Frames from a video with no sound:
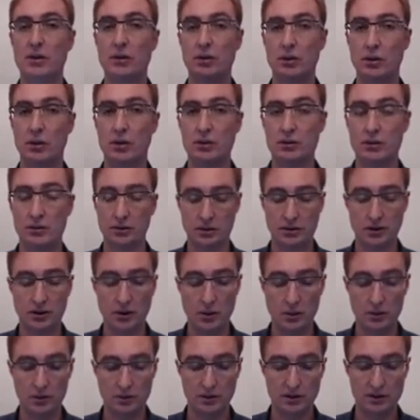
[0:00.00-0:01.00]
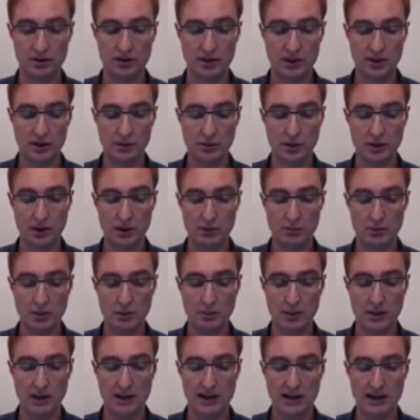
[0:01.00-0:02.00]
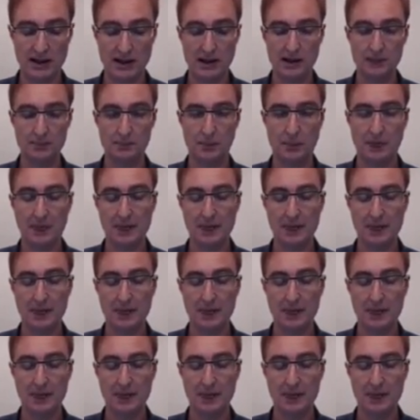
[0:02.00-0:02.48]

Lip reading: to go across the network and be played out.